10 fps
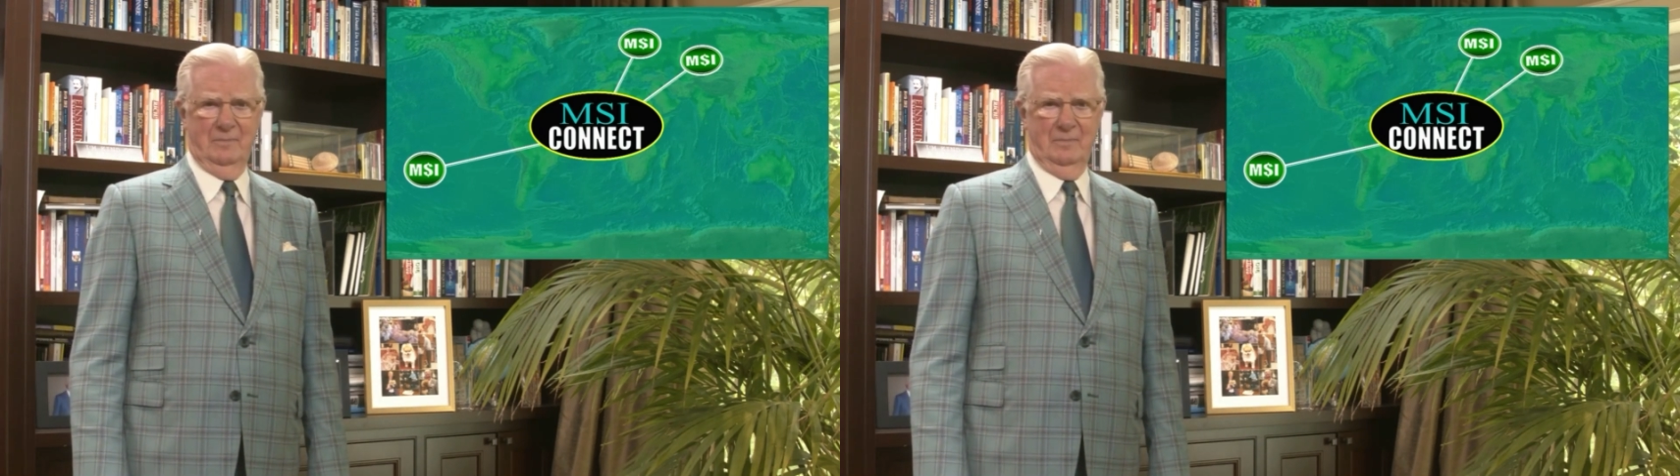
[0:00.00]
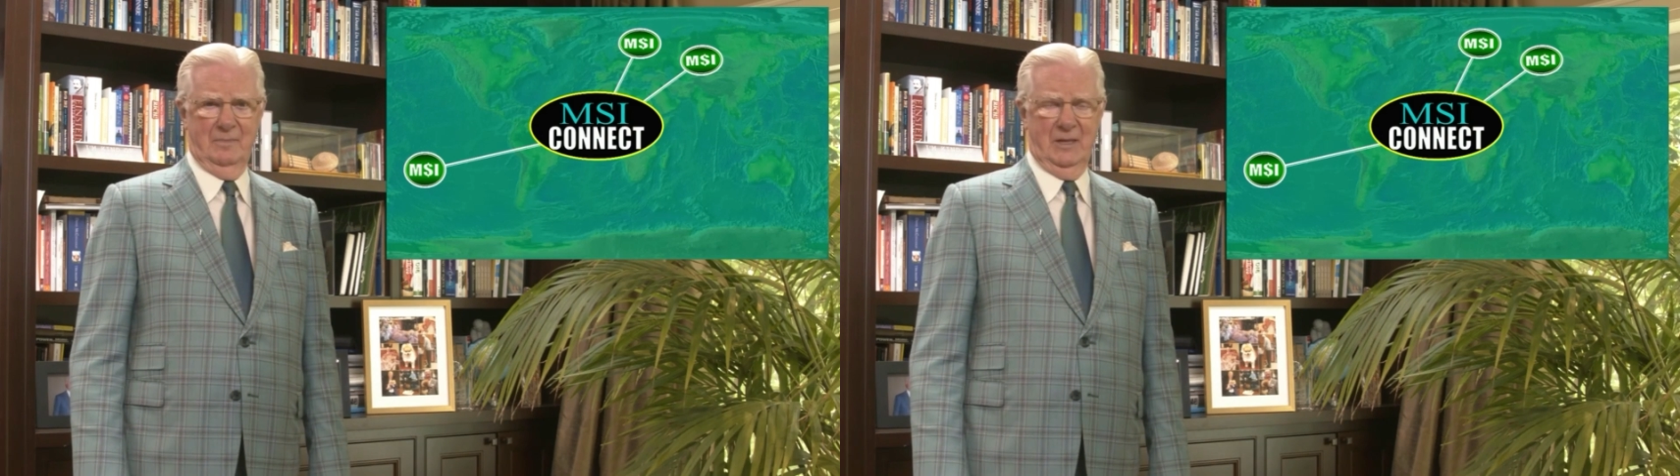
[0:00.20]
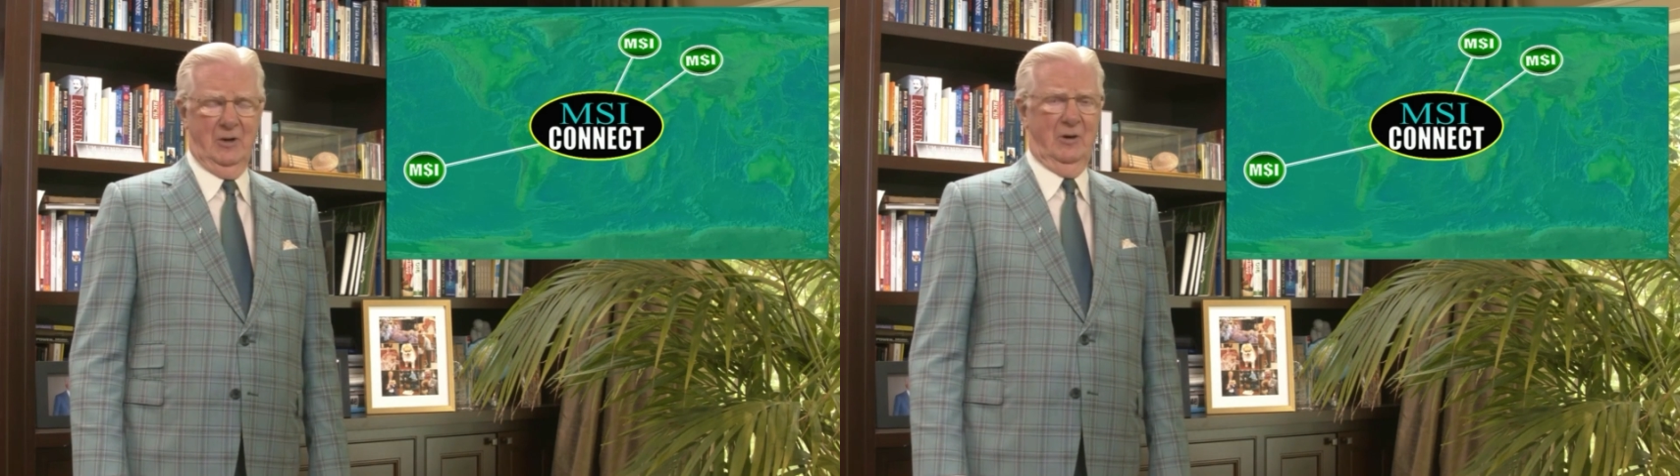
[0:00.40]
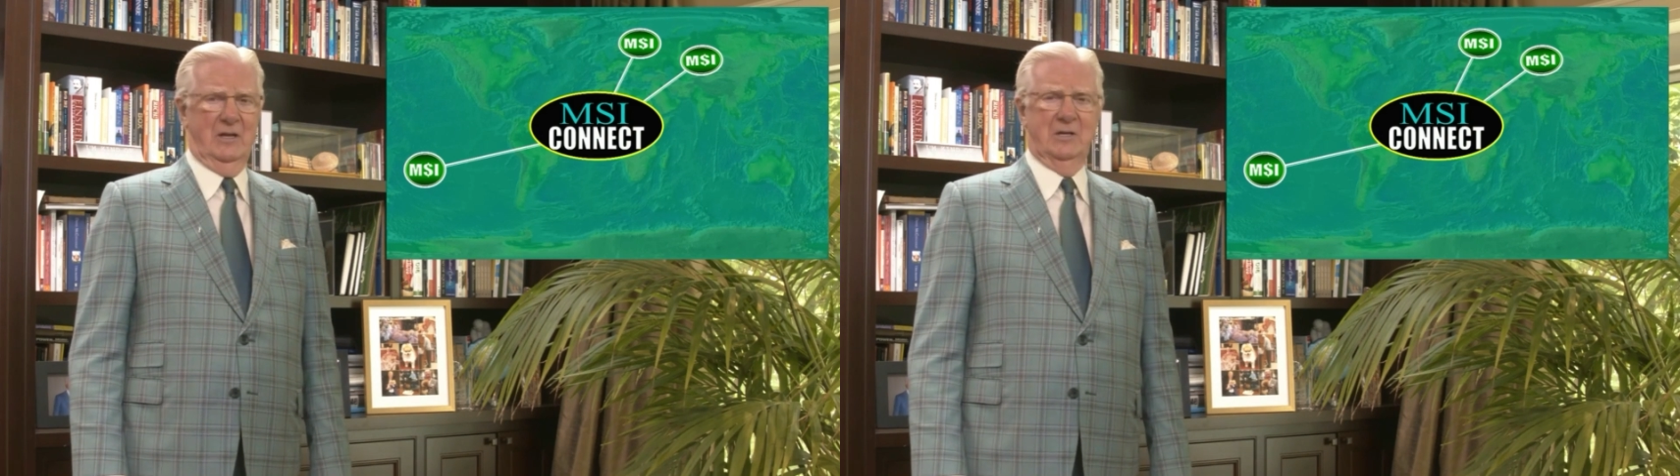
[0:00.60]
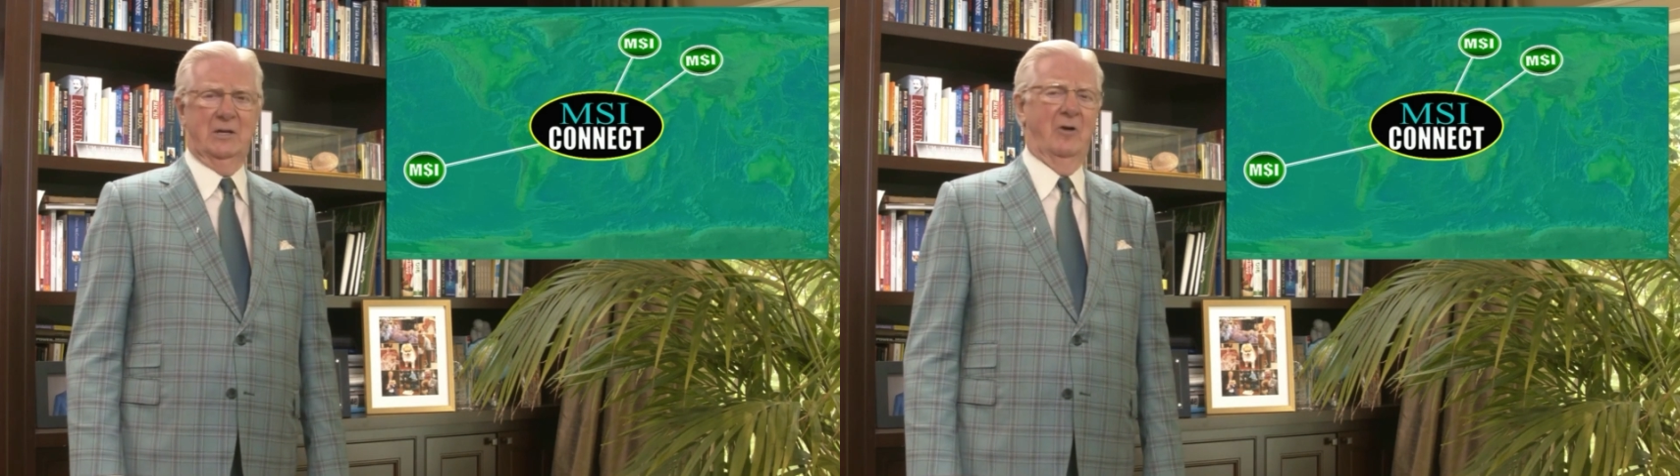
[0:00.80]
You
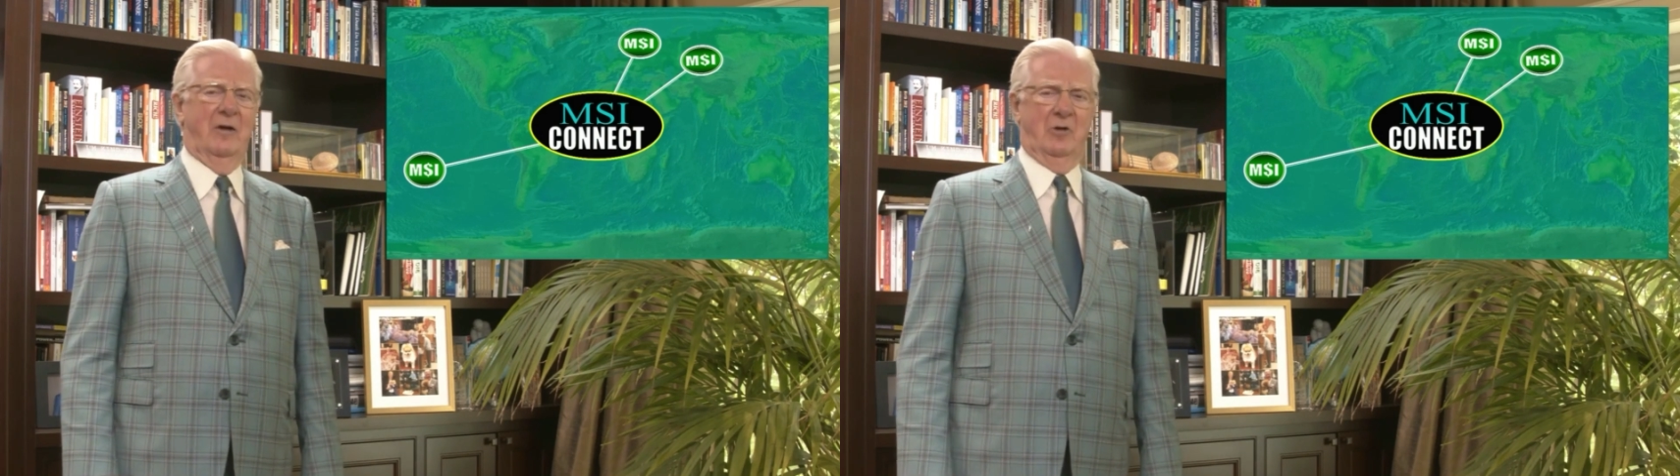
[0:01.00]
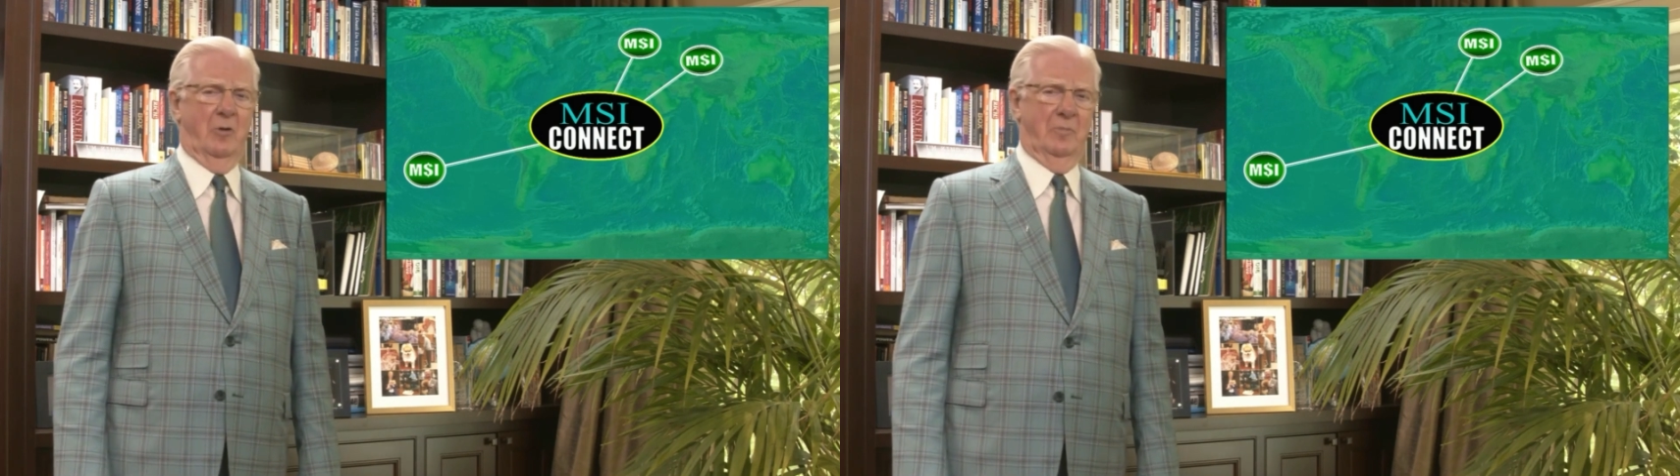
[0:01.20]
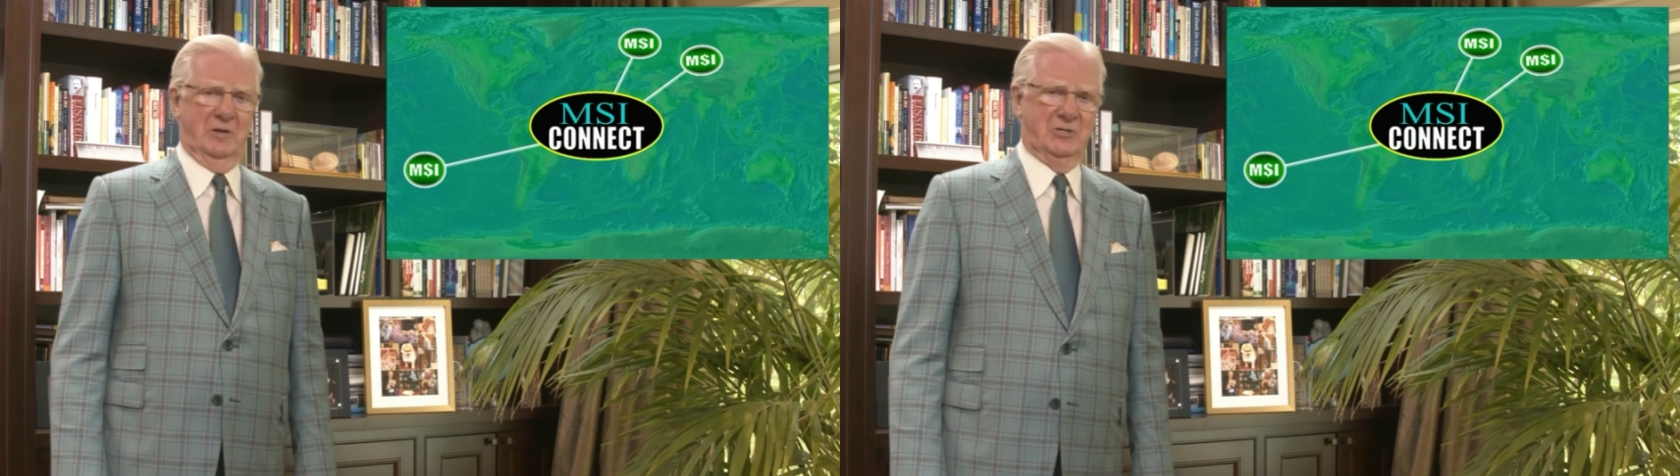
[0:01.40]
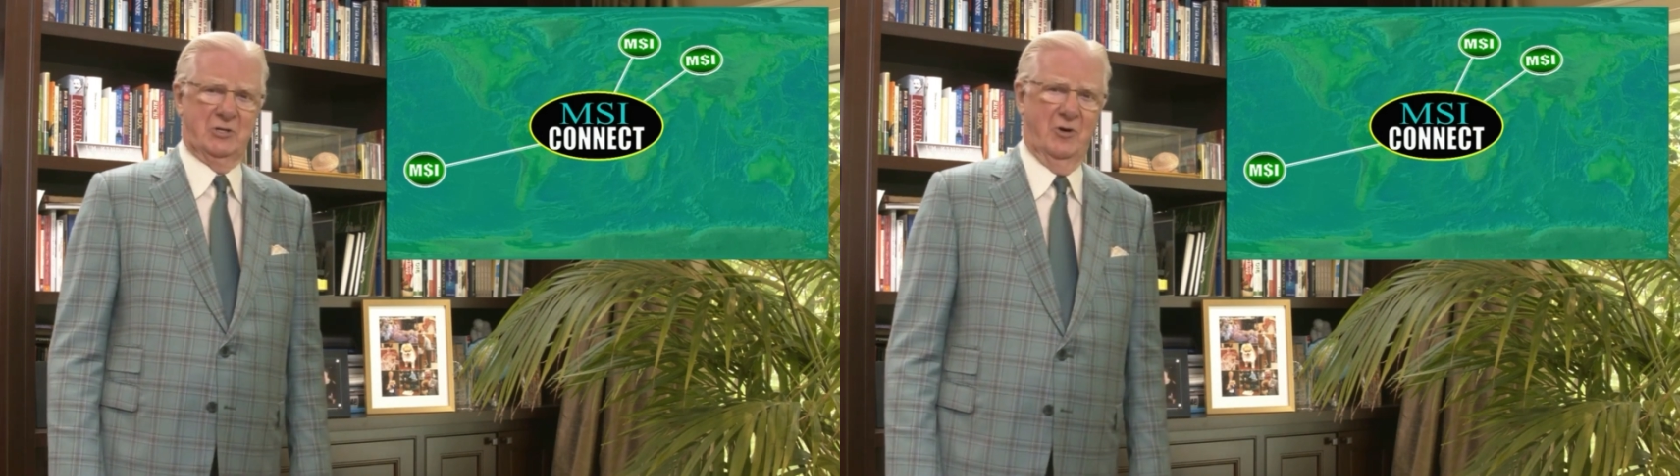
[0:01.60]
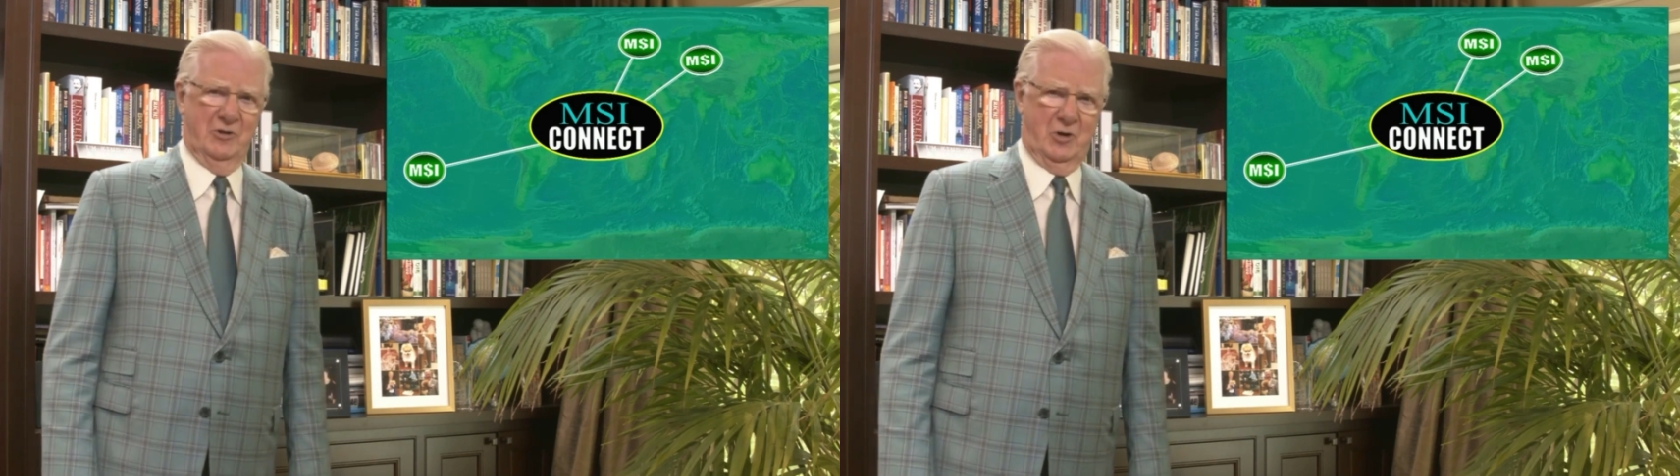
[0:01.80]
don't have to open a store
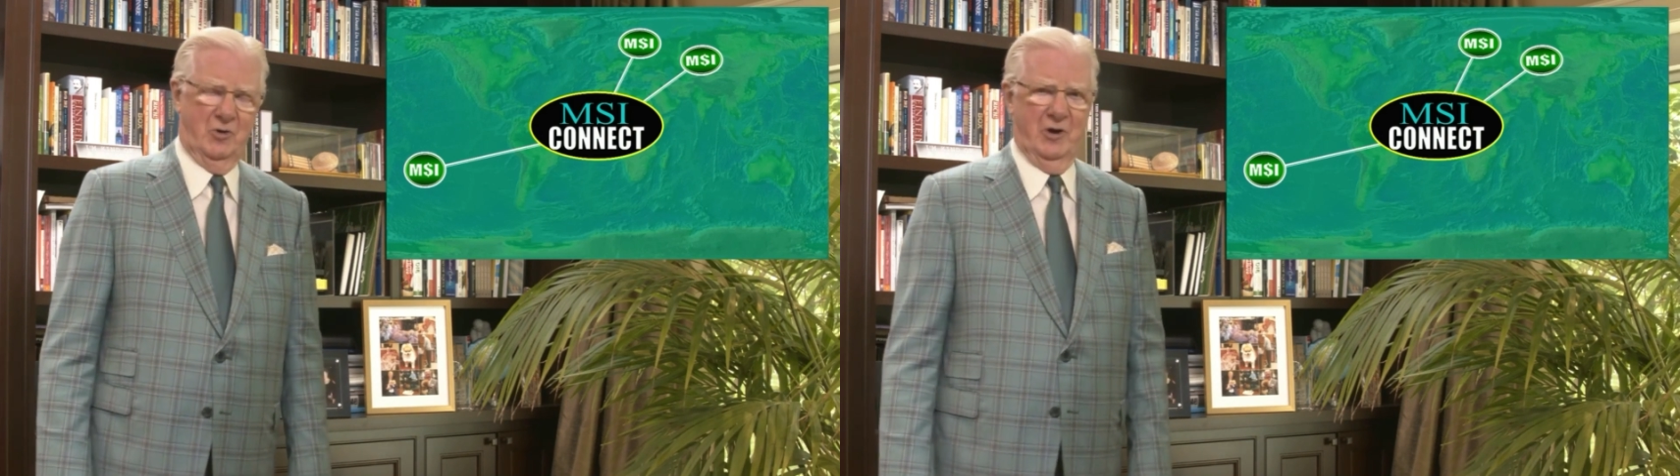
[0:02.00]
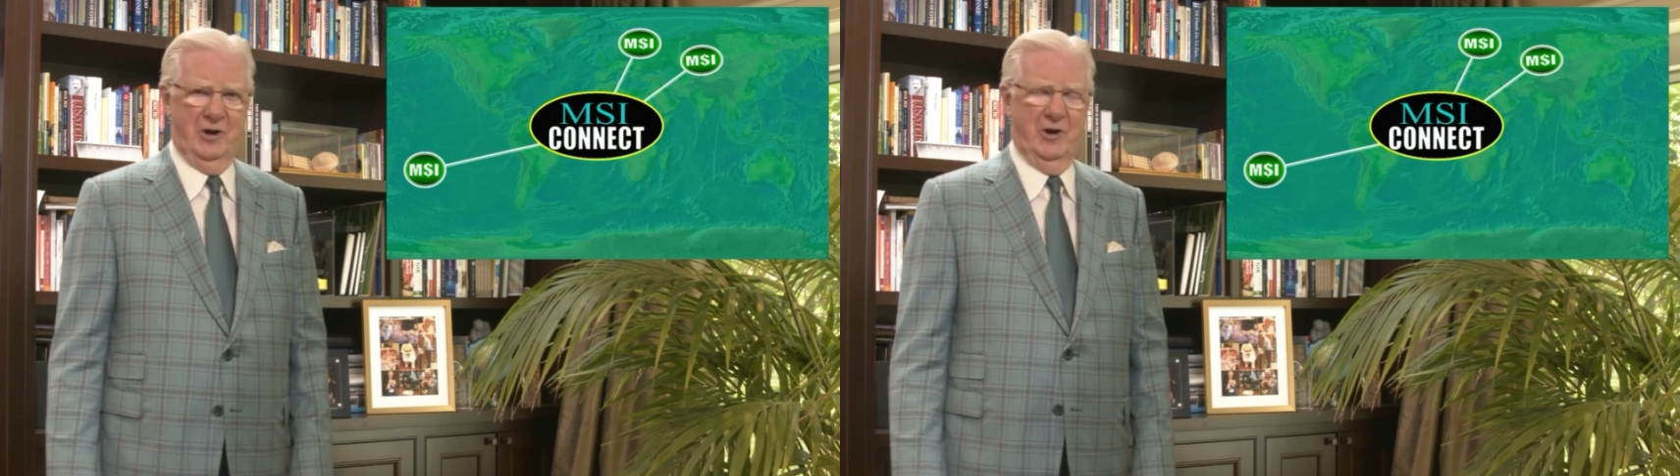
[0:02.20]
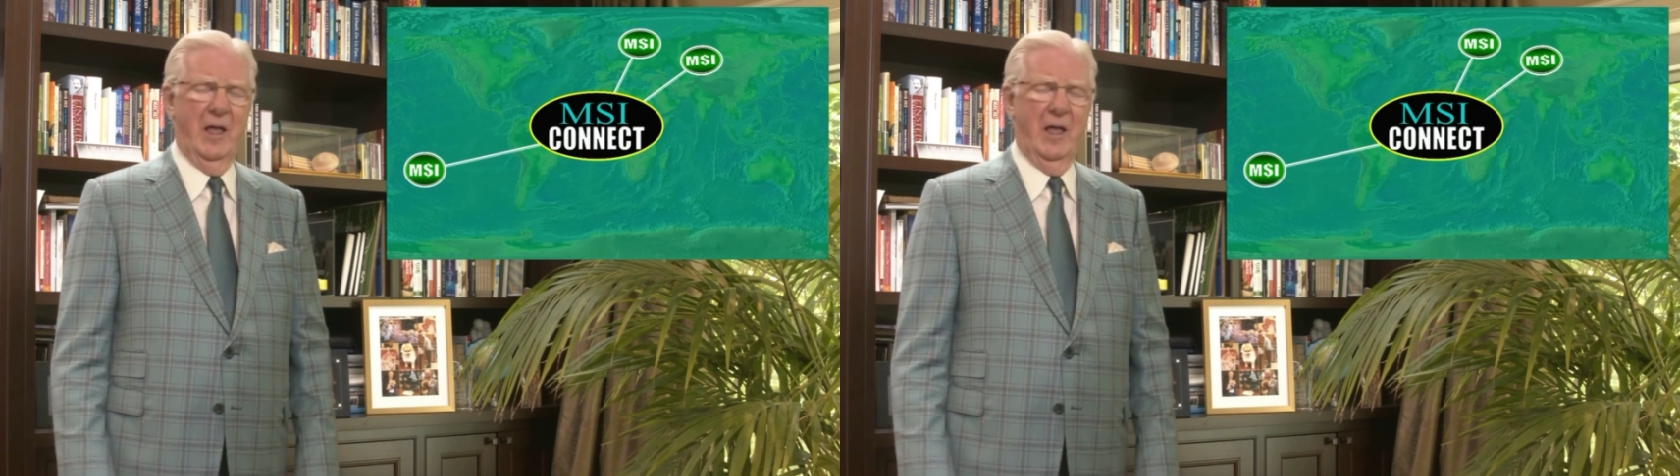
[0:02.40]
at the corner.